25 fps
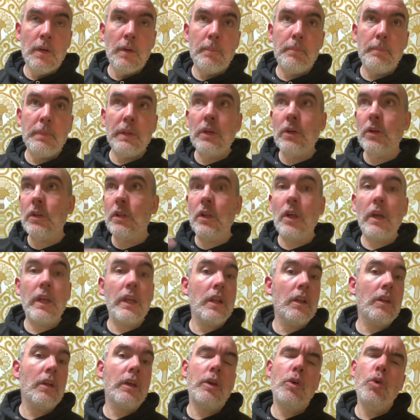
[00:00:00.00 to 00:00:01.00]
because like
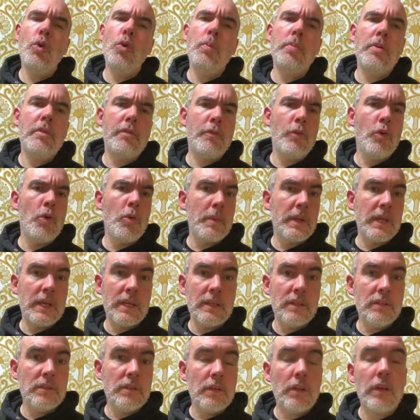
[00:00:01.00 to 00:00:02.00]
like all performing
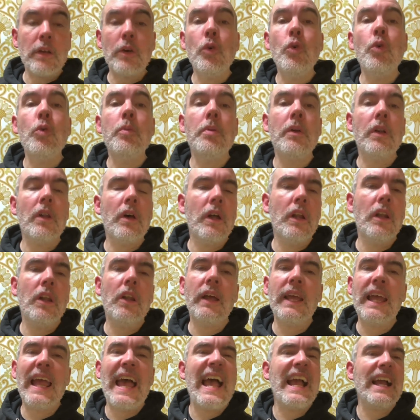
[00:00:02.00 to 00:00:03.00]
is like all like
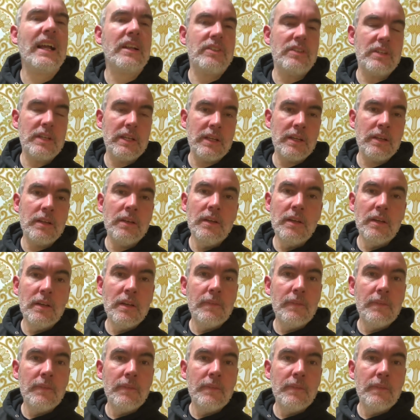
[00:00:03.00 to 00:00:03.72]
like acting